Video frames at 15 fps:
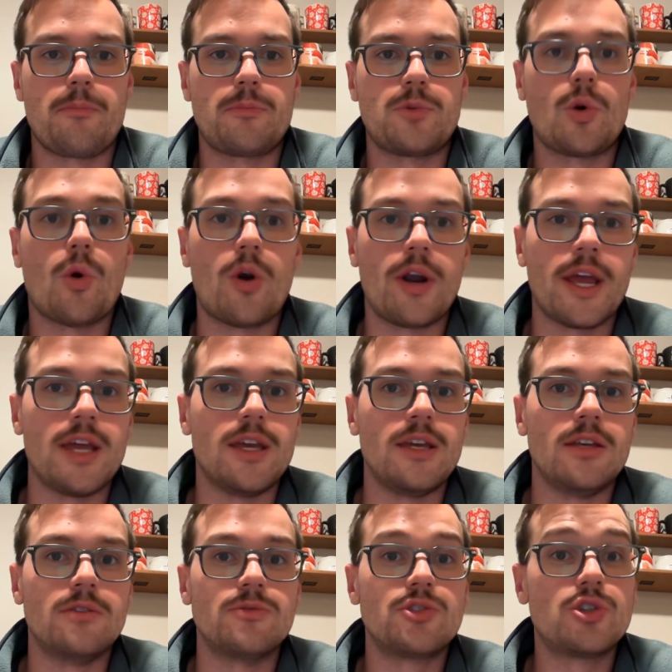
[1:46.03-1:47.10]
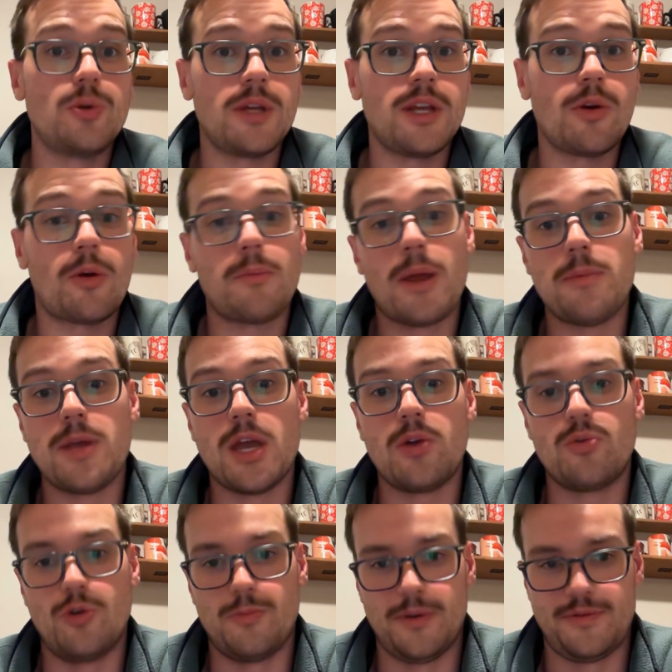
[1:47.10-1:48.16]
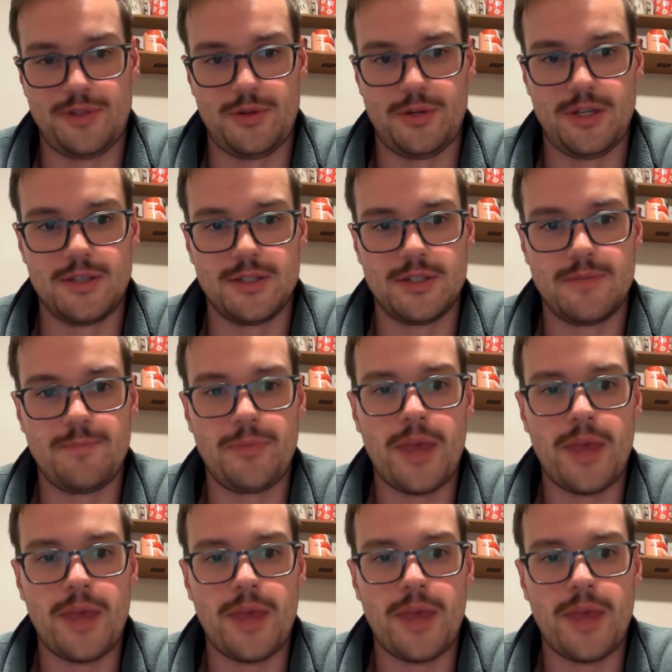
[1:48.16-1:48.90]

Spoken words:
toward a student or maybe a group of students.